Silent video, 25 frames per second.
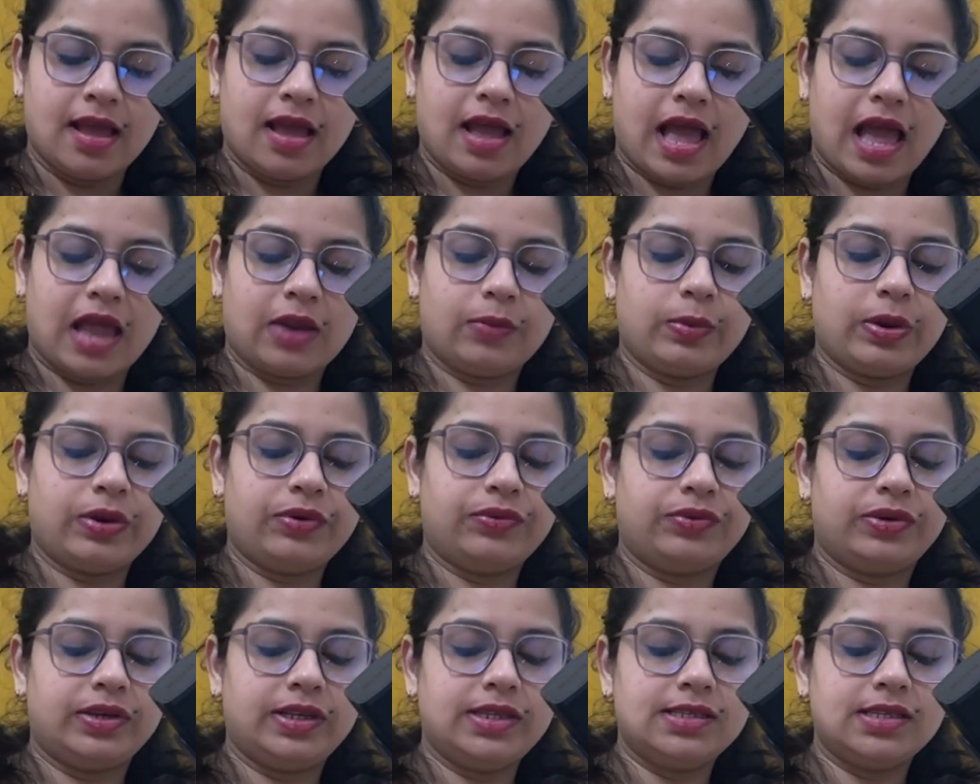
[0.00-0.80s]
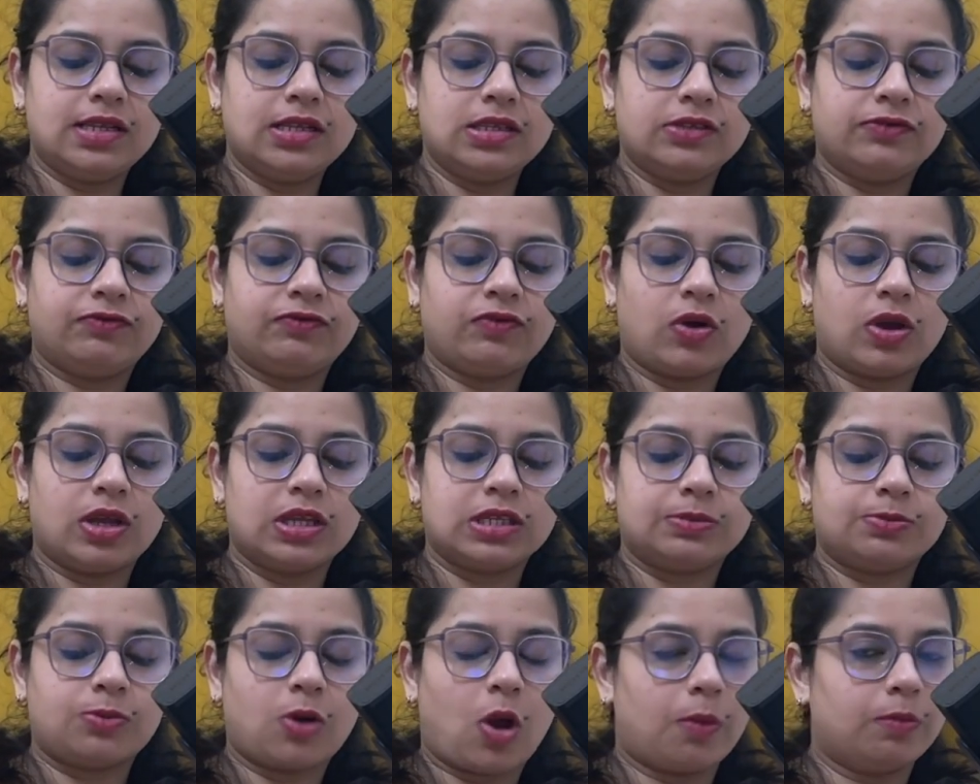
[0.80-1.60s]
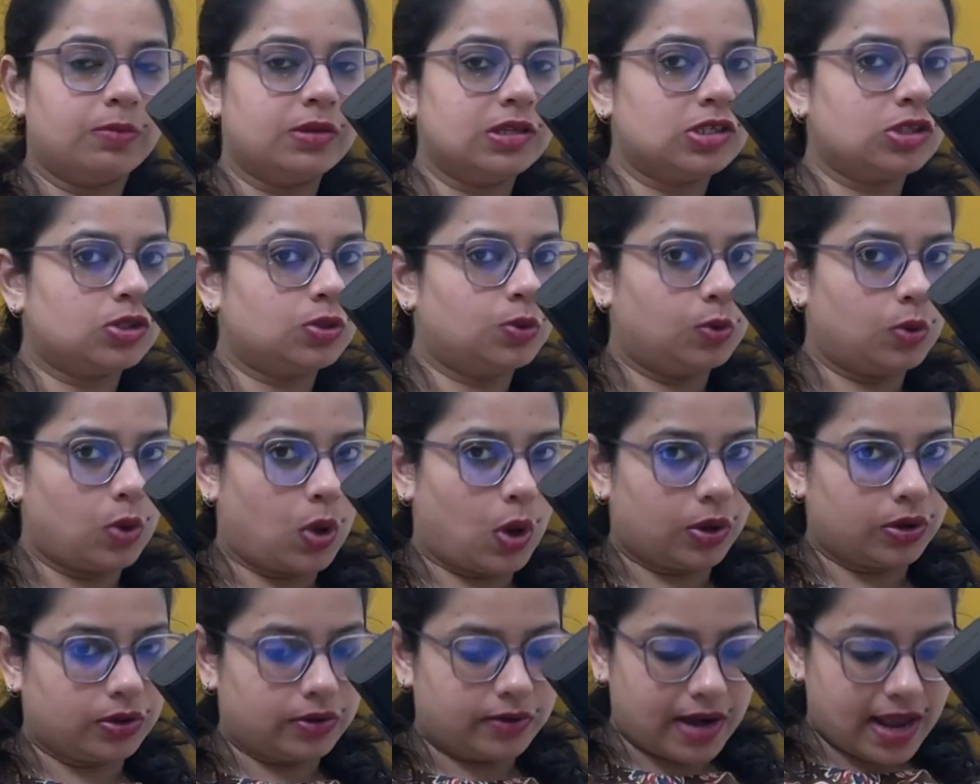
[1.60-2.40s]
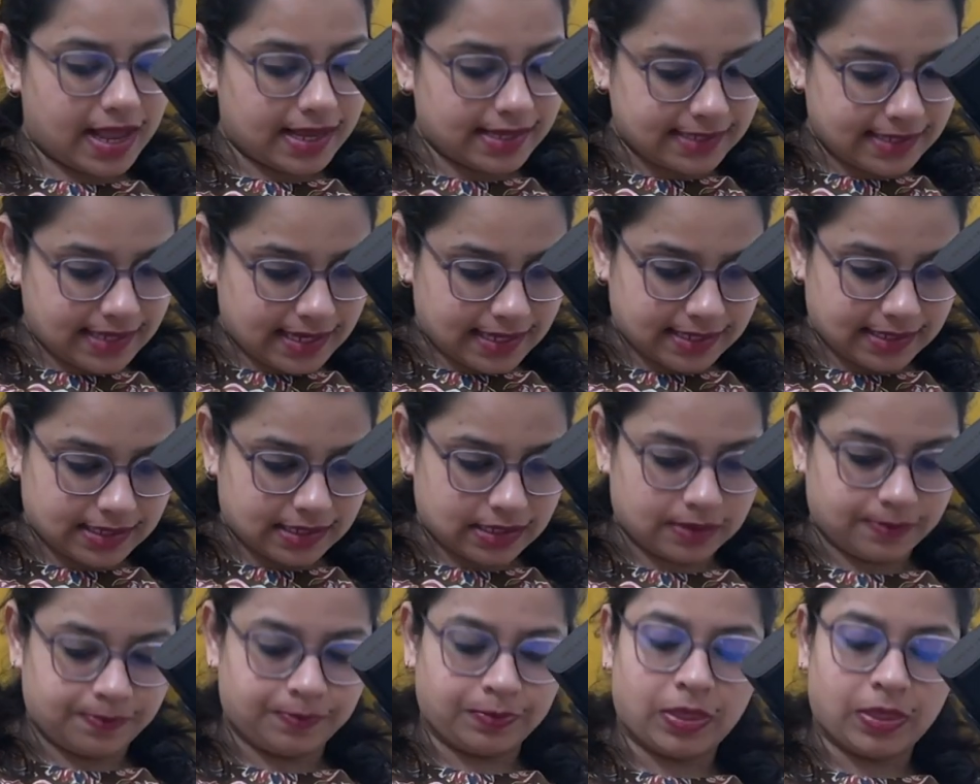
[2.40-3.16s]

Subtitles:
and when reasons for his promise no longer exist.